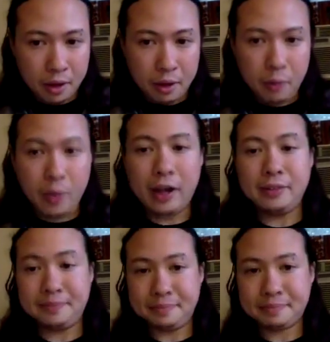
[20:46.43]
Well,
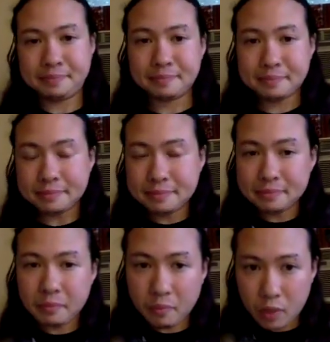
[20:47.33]

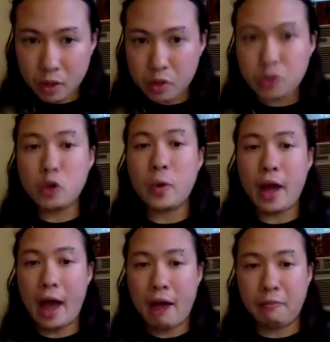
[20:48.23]

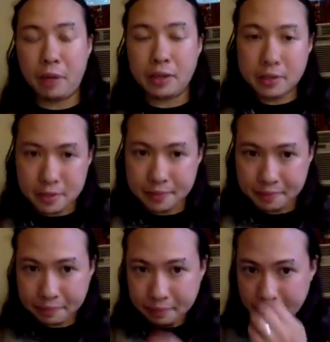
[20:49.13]
2.5 months,
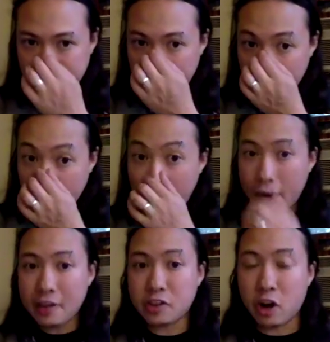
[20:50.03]
and
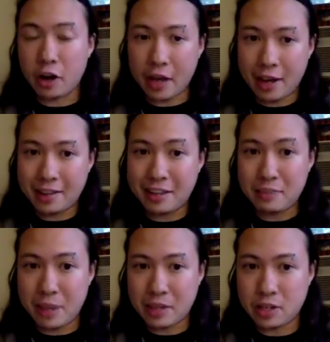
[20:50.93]
I start getting these
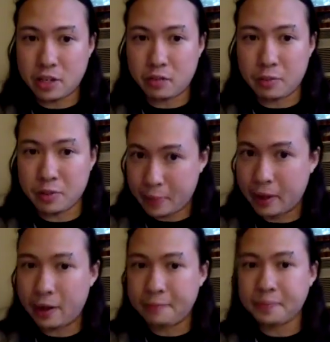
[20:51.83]
messages from
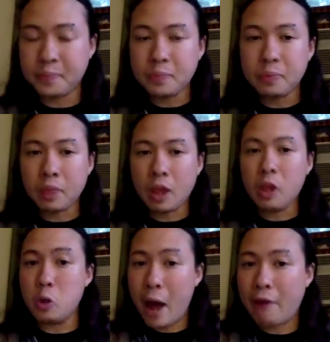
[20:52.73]
Spirit.
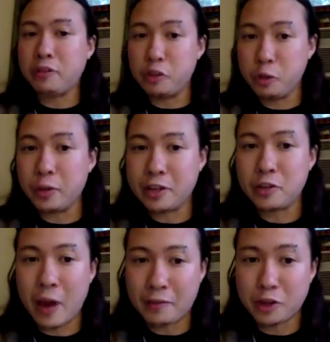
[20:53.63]
You have to do this.
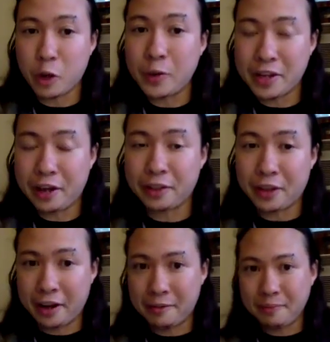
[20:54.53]
You have to go into
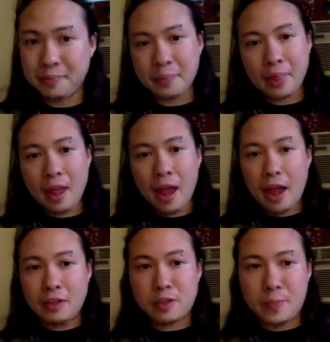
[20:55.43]
healthcare.
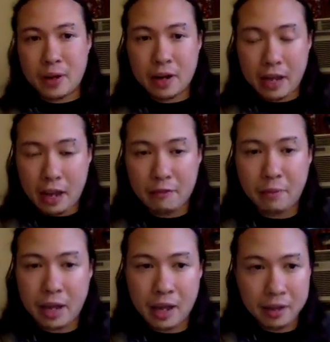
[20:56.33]
And Spirit gave
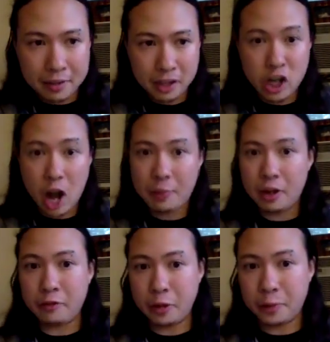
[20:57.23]
me a job
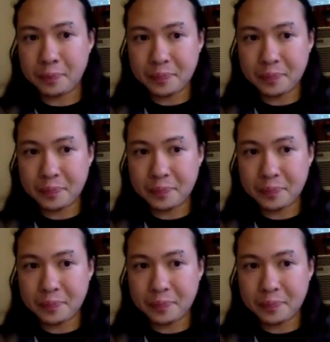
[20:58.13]
interview